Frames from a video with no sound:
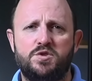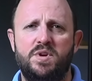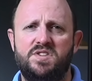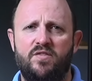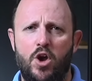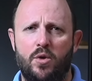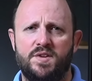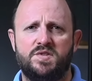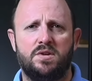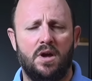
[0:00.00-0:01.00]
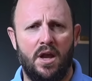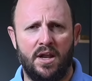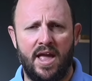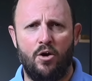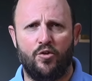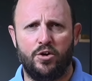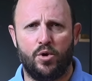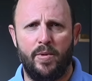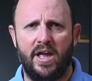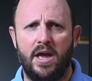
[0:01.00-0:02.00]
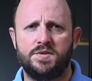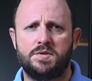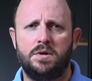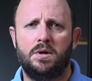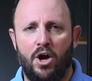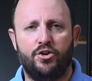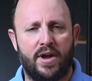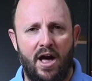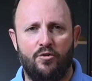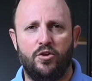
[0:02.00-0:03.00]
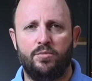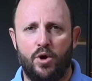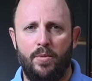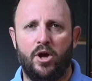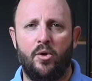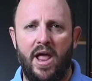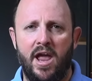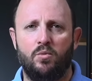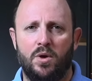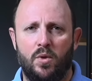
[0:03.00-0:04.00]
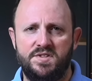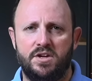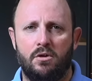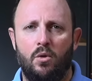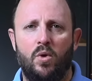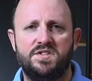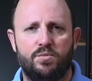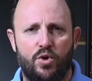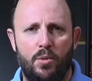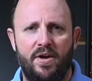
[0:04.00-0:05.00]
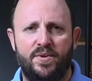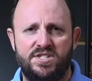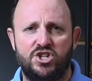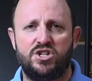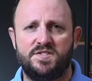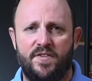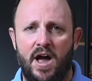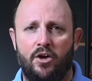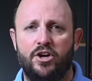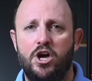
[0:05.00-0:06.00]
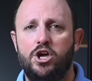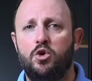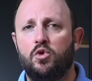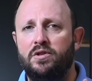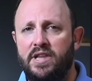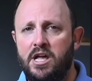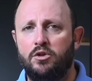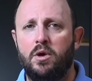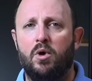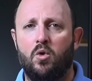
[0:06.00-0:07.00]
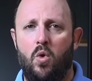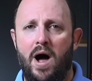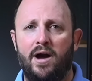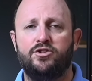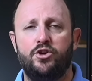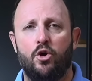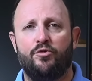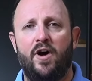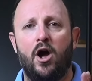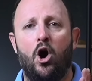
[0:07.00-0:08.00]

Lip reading: to receive notice in a California probate case? Under California Probate Code 8110, once a probate petition is filed, you are legally required to notify